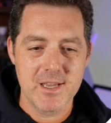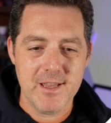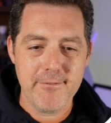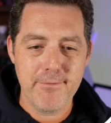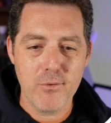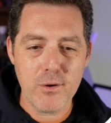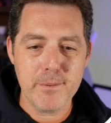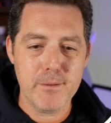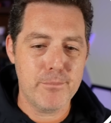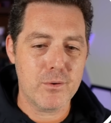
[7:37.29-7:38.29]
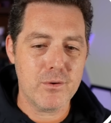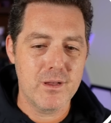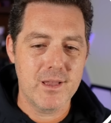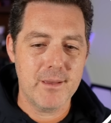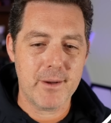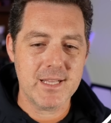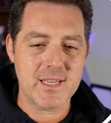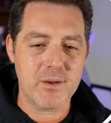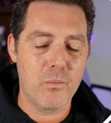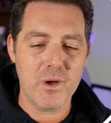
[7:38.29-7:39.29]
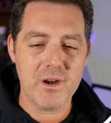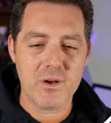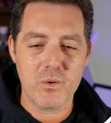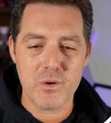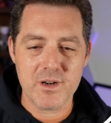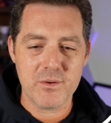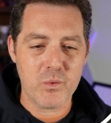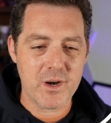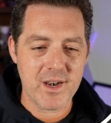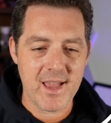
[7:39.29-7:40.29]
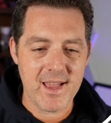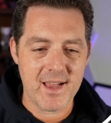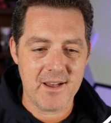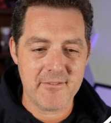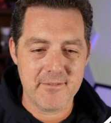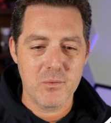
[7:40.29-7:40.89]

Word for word: If 4 people, it might take 1.25 to 1.5.